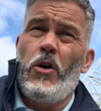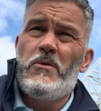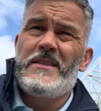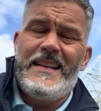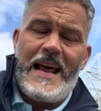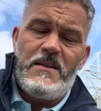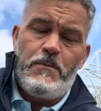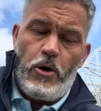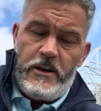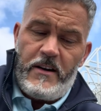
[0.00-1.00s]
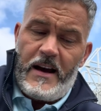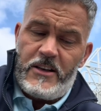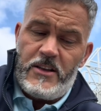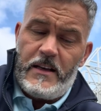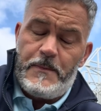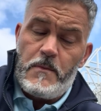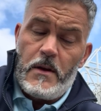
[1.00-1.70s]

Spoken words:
almost a 9-pointer actually.